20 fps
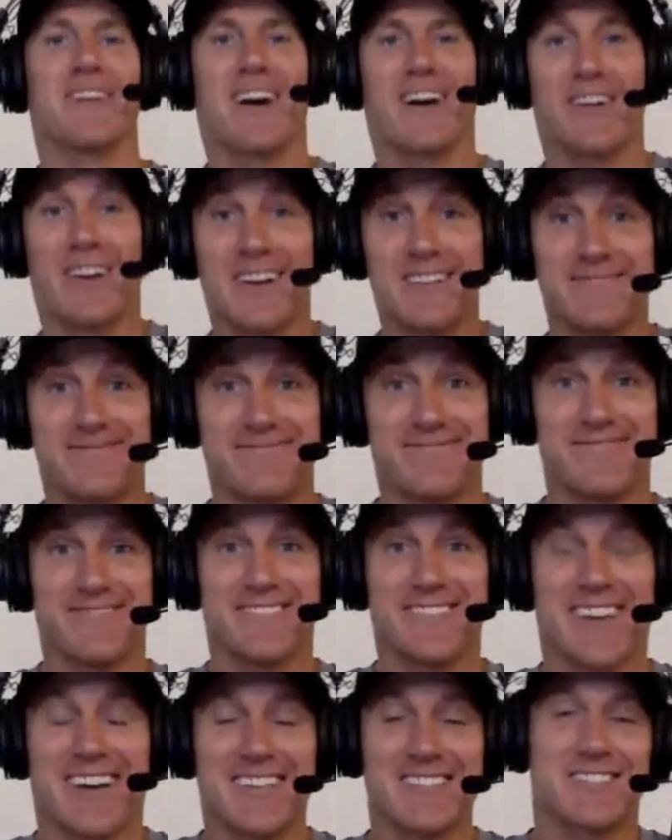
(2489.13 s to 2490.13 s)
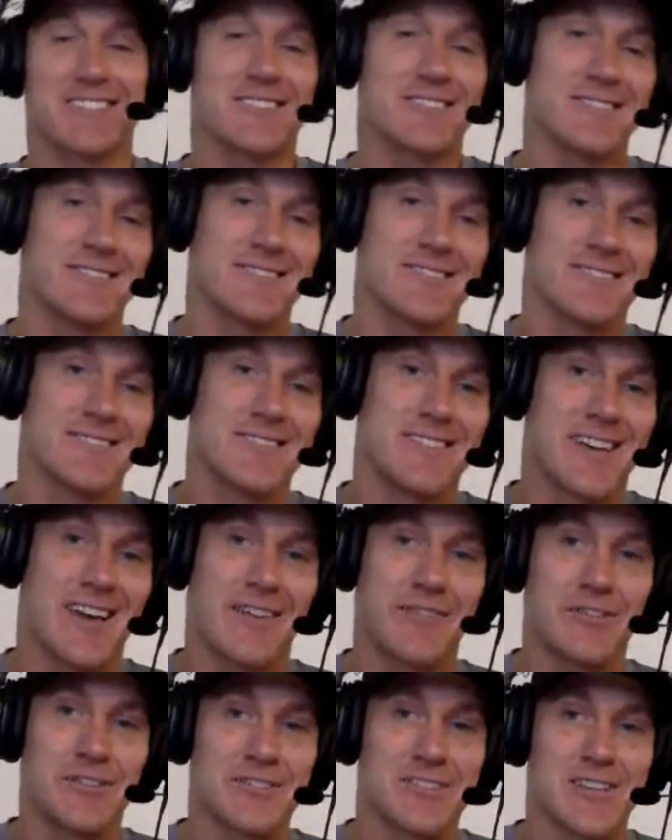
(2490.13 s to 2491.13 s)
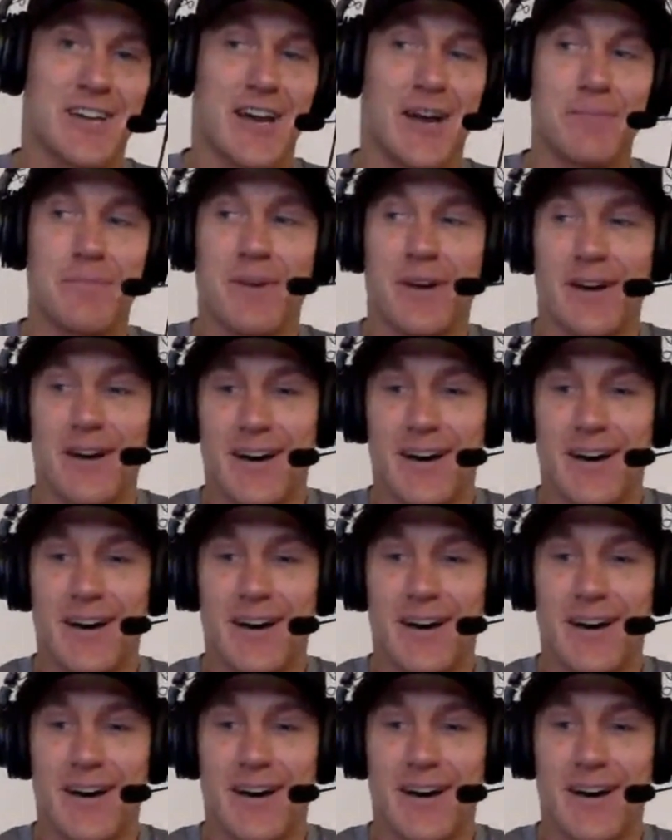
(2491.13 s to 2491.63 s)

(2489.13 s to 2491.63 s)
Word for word: All right, guys, have a good time.